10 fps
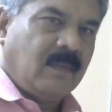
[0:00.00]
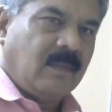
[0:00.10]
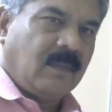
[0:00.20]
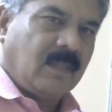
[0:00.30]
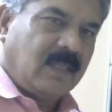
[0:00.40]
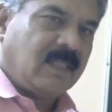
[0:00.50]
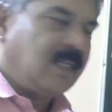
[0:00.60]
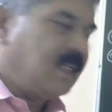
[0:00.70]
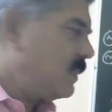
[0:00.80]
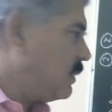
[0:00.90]
The
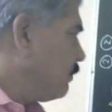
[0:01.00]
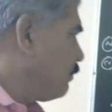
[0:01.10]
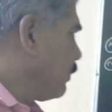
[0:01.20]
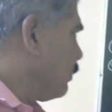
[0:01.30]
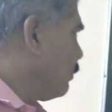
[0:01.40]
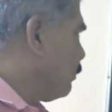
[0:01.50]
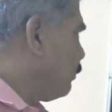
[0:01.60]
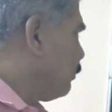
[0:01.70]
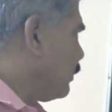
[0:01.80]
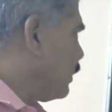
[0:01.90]
reason is,
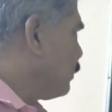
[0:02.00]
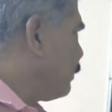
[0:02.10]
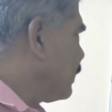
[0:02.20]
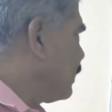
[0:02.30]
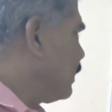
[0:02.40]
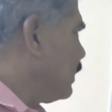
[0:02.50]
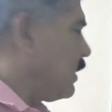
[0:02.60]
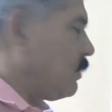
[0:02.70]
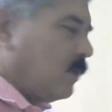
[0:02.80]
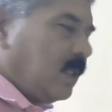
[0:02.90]
this bus is
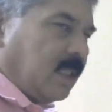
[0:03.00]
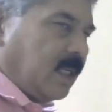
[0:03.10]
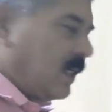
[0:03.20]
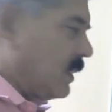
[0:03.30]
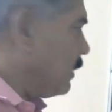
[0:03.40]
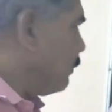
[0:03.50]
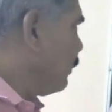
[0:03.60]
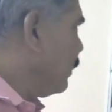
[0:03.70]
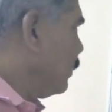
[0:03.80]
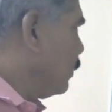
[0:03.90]
near to the generator.
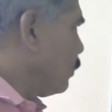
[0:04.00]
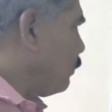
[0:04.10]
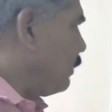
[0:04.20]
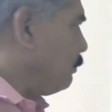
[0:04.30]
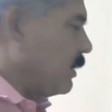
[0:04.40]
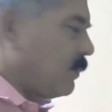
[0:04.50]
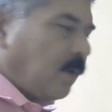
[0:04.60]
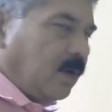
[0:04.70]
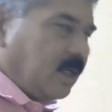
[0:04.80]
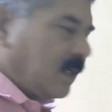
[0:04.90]
So when bus
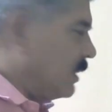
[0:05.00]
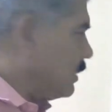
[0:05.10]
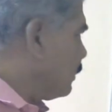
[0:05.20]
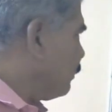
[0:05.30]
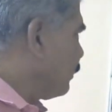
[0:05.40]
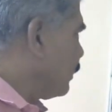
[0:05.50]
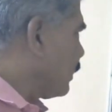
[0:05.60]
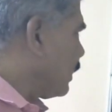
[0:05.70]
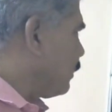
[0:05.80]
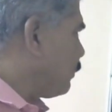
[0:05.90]
fault occurs,
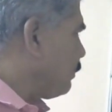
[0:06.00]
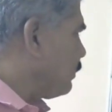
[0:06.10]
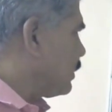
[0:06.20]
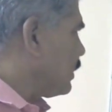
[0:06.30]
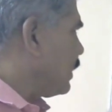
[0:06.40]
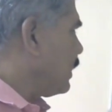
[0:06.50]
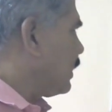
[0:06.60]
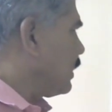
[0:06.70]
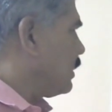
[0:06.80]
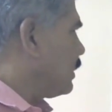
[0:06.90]
current from
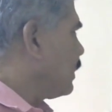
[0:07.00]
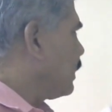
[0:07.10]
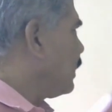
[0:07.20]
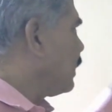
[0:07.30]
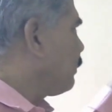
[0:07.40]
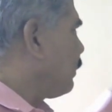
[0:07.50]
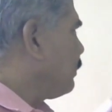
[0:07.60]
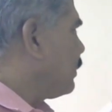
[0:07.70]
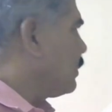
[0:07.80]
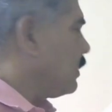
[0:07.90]
this generator from
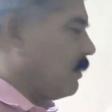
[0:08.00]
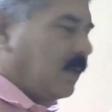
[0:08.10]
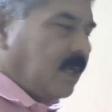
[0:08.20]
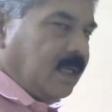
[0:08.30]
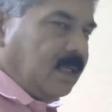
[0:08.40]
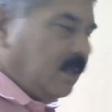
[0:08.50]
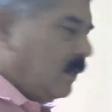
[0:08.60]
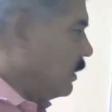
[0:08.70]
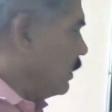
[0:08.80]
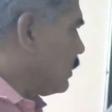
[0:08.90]
this incoming line
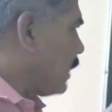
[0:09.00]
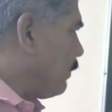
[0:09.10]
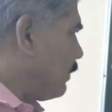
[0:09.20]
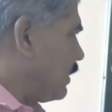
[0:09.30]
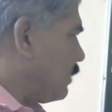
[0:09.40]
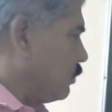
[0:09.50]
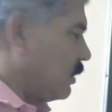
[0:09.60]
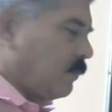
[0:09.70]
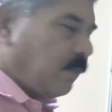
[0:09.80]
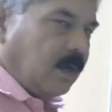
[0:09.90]
is diverted to
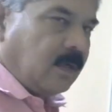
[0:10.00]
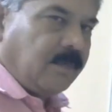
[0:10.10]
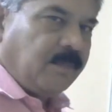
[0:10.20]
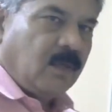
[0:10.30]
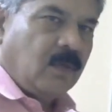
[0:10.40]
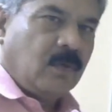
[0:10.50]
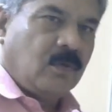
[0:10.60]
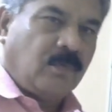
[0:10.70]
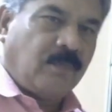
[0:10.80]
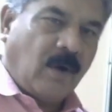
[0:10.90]
this fault.
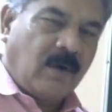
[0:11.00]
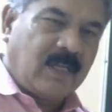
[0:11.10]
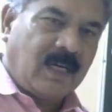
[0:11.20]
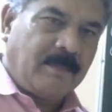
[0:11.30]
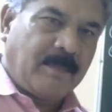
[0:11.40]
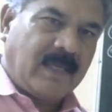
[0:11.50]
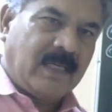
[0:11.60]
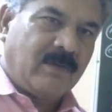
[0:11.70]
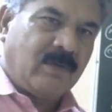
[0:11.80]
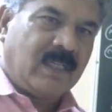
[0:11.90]
So fault current
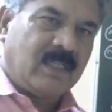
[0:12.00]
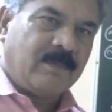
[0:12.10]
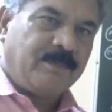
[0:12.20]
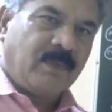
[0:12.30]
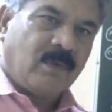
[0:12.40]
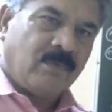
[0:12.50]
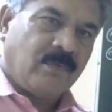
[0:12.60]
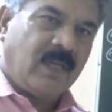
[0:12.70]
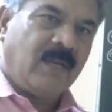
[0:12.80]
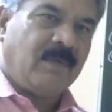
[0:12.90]
magnitude is
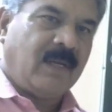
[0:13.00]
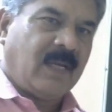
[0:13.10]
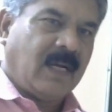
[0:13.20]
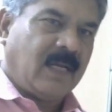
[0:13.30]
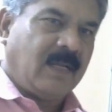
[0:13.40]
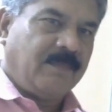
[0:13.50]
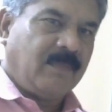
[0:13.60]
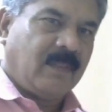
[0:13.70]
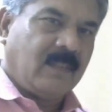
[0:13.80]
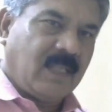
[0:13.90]
very high.
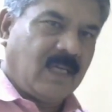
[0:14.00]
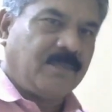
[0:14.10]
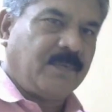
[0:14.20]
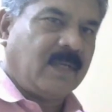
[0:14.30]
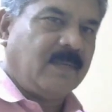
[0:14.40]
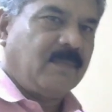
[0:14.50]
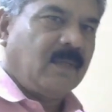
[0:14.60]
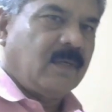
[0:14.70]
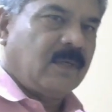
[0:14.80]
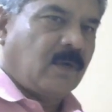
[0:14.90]
Therefore,
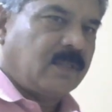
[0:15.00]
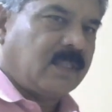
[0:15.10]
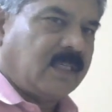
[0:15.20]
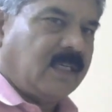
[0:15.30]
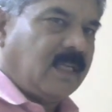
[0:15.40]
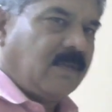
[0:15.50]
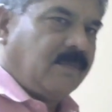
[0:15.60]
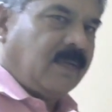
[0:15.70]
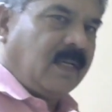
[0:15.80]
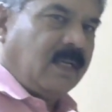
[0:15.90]
short circuit
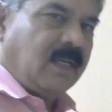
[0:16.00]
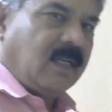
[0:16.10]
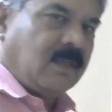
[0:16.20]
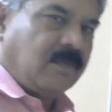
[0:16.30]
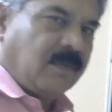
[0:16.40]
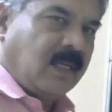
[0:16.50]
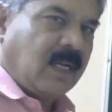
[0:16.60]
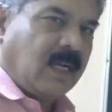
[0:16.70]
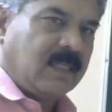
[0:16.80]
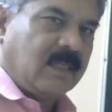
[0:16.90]
MVA is very
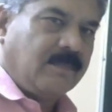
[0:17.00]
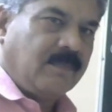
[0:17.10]
large.